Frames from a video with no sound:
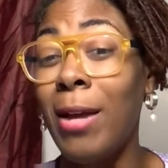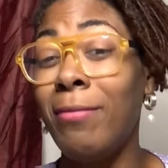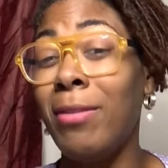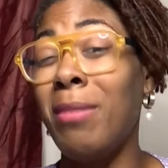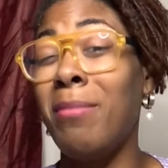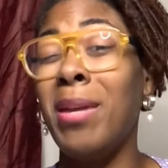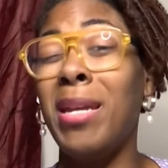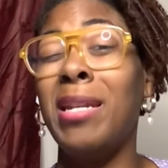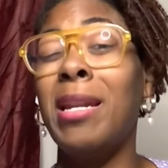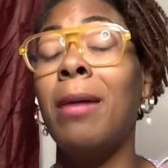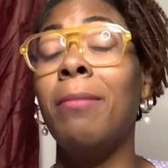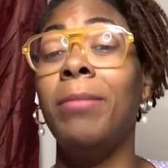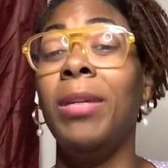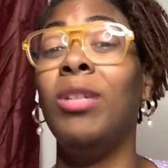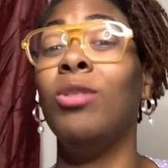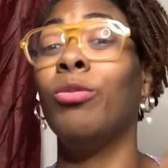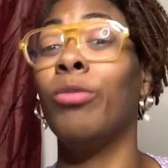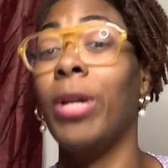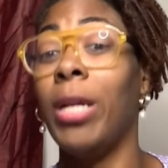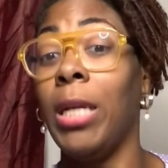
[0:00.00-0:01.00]
they may not be
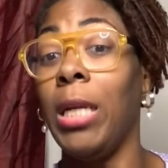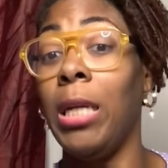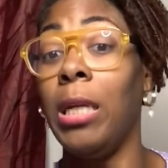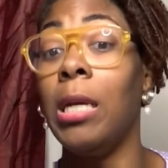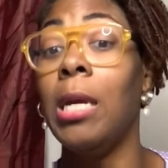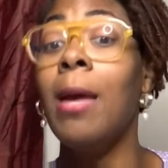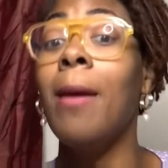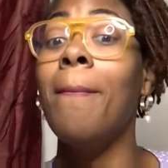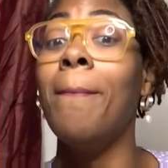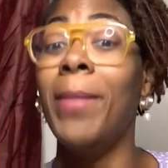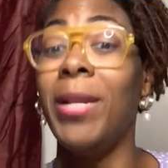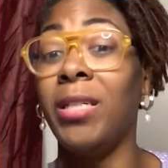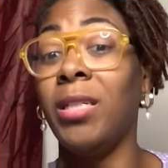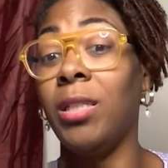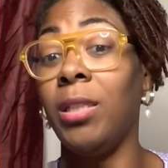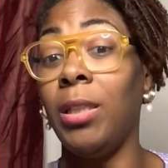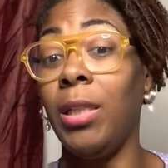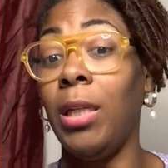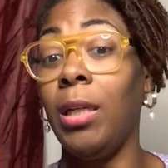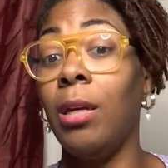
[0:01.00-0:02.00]
ready
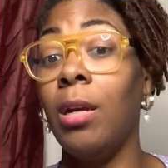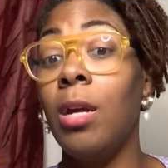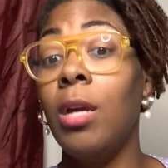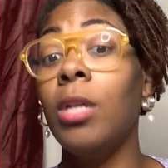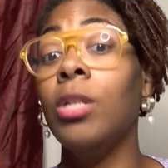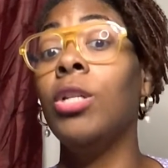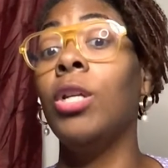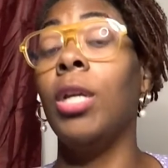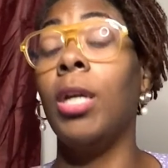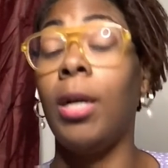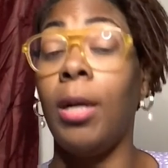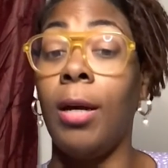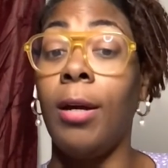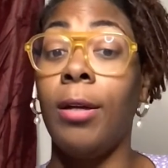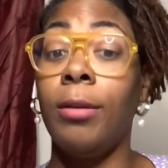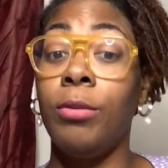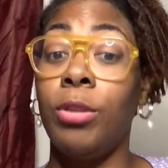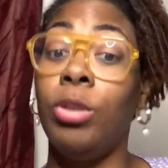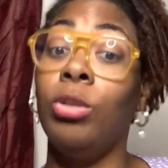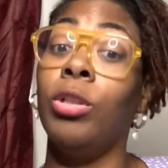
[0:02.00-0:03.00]
mentally
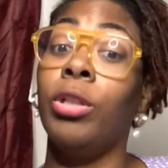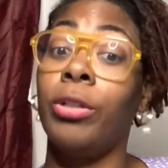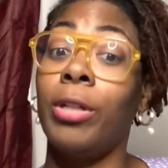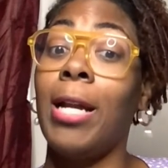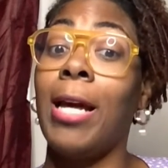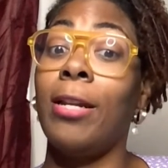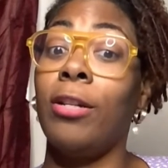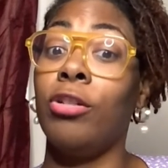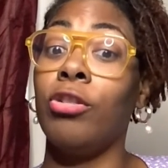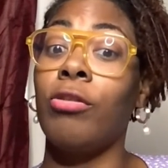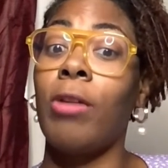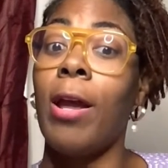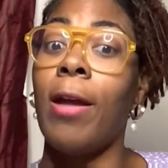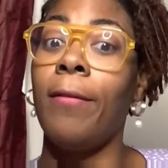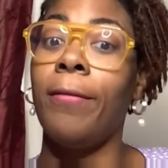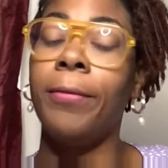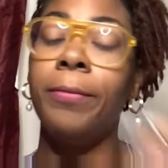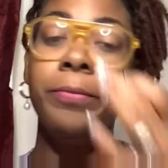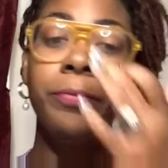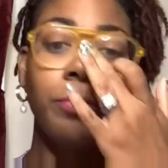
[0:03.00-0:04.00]
to learn how to drive.